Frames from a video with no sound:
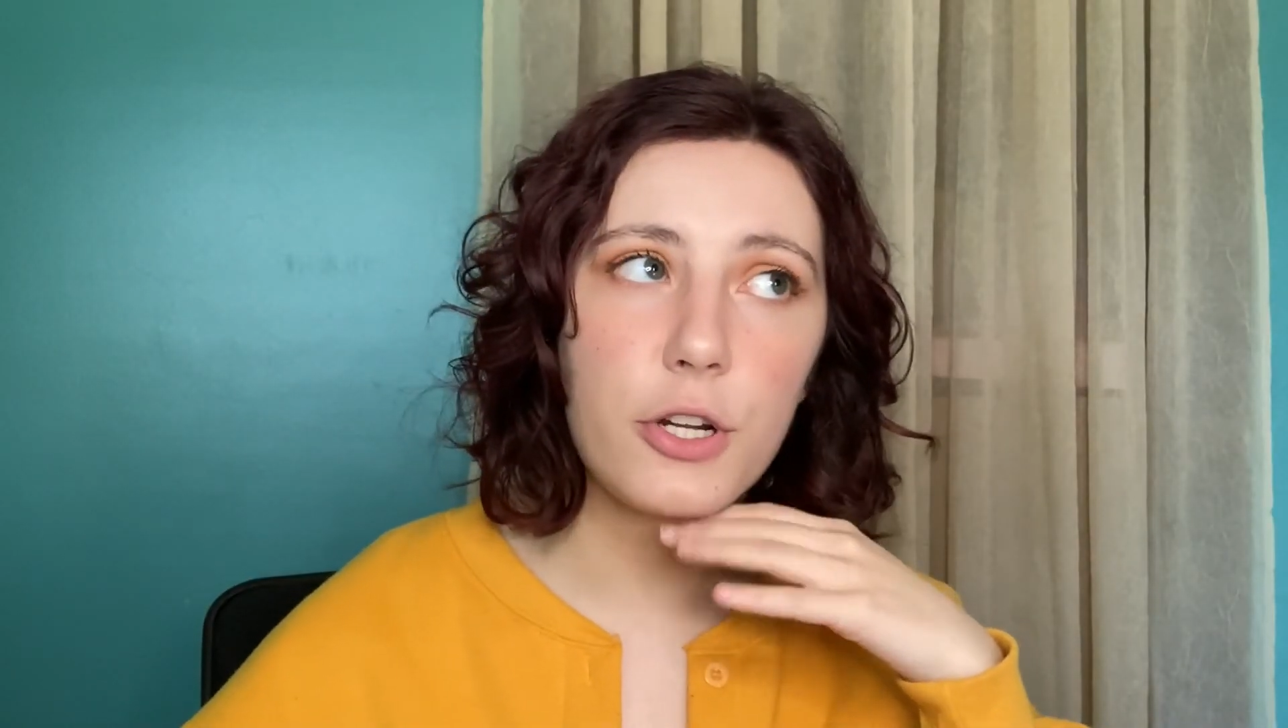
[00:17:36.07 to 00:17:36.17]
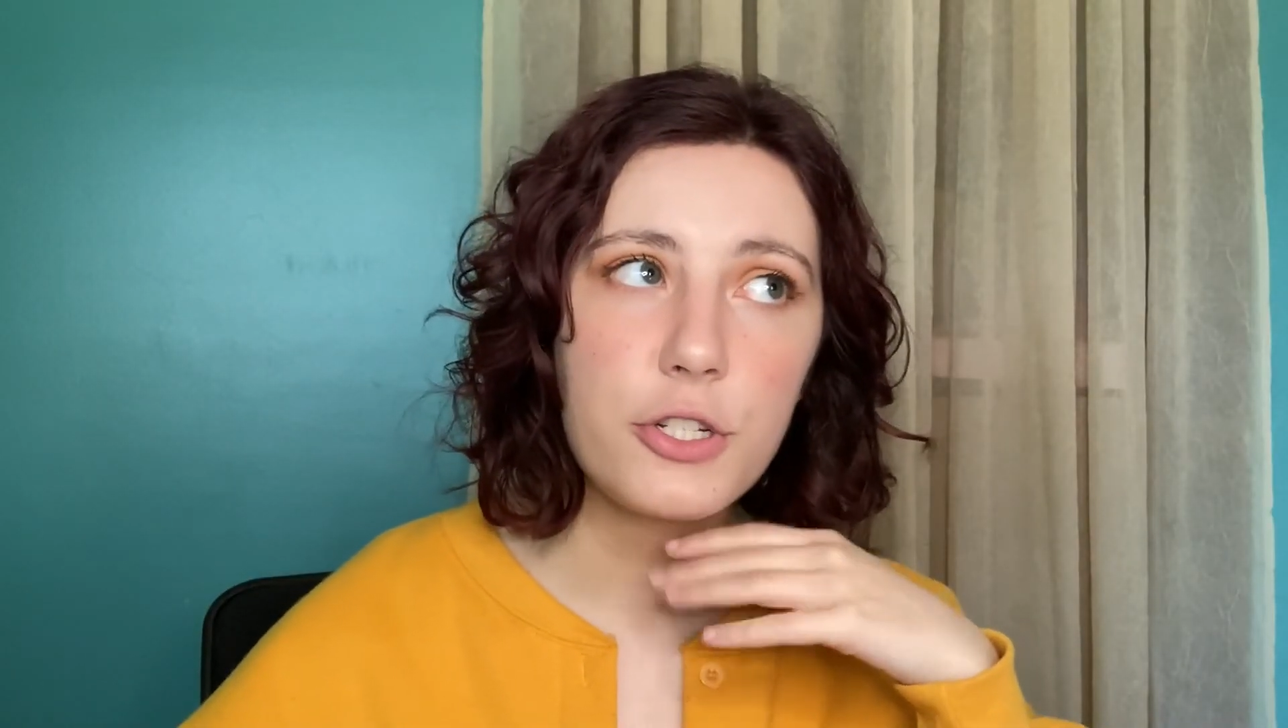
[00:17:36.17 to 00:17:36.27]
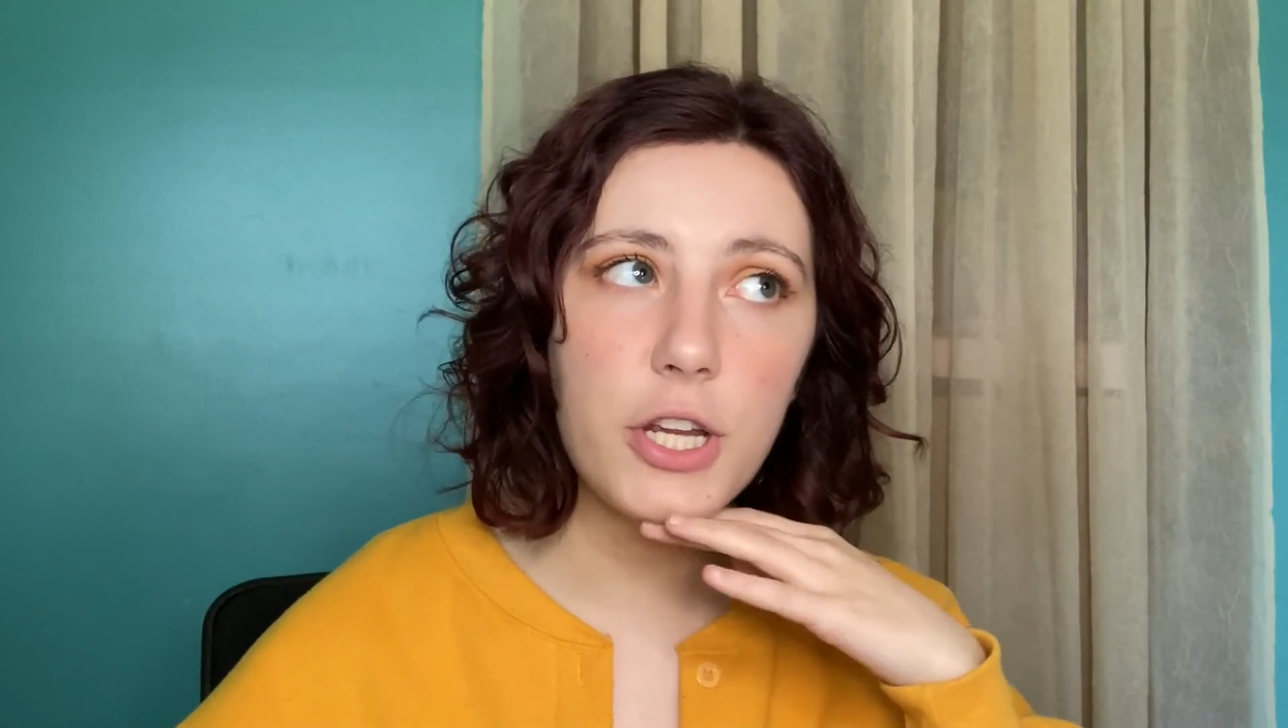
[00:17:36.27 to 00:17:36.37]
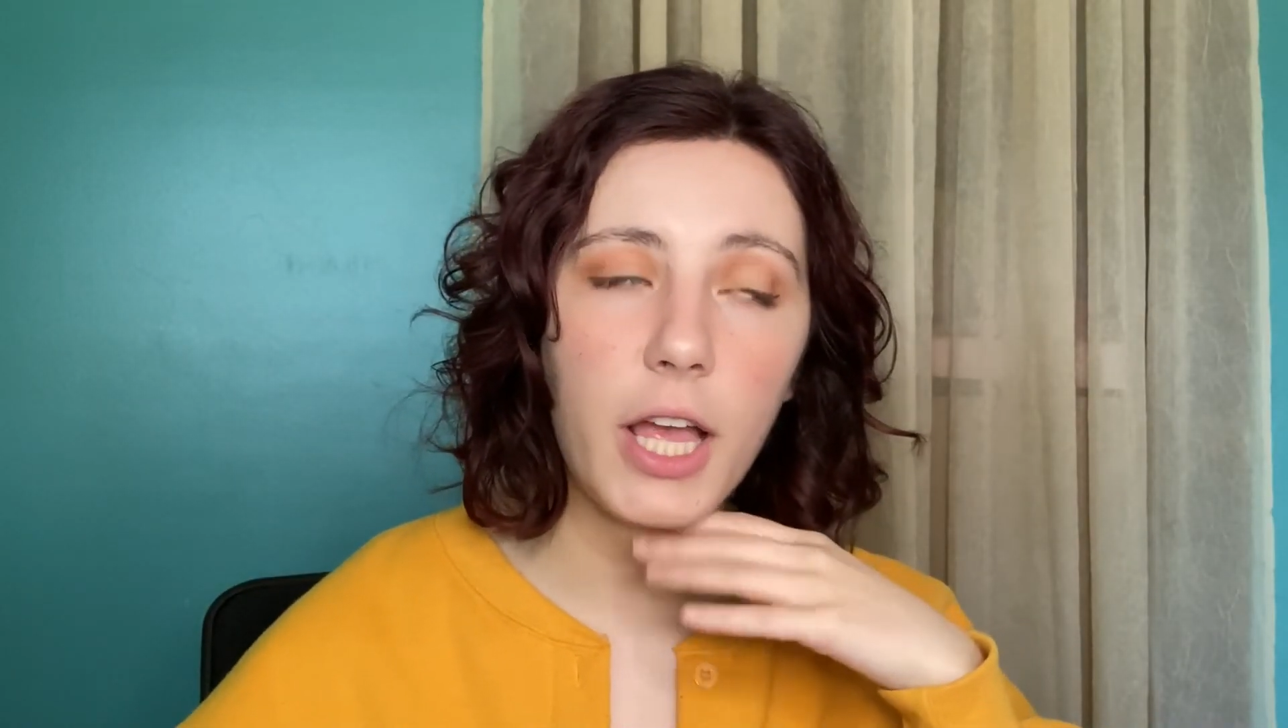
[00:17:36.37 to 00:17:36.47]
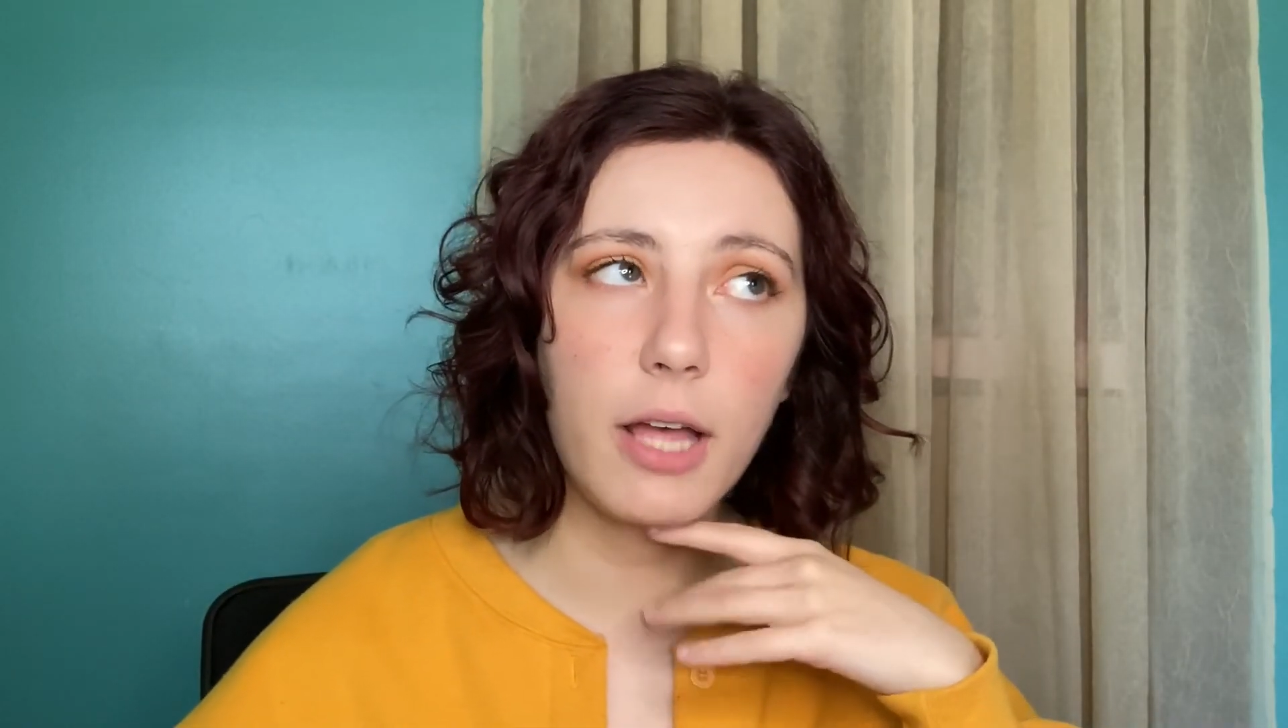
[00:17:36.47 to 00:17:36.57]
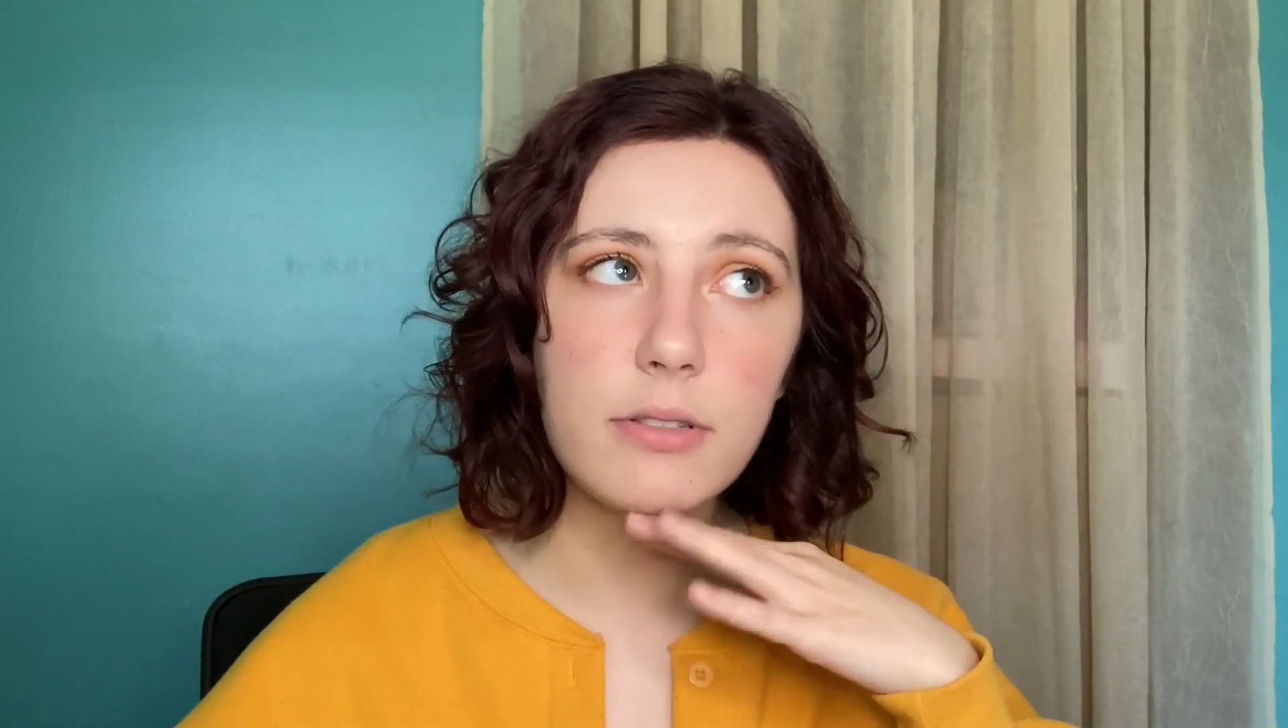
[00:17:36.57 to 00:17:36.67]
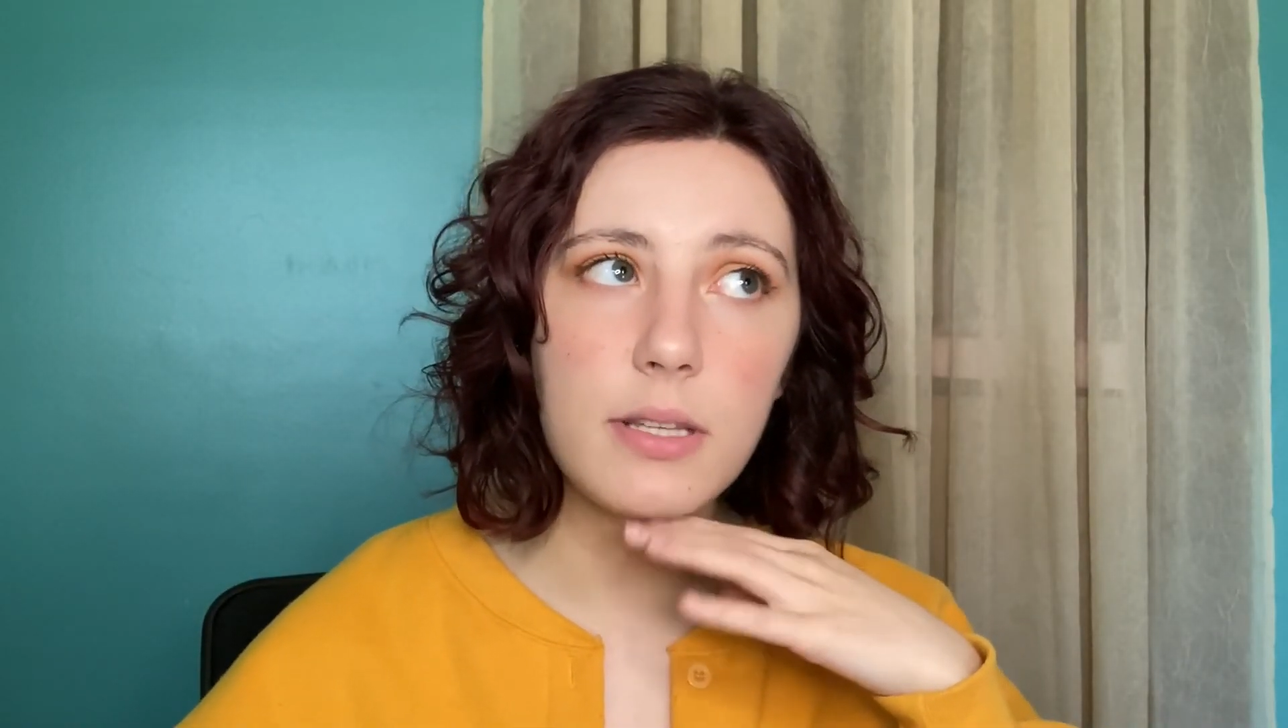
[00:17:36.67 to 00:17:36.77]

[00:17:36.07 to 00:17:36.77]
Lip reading: to check out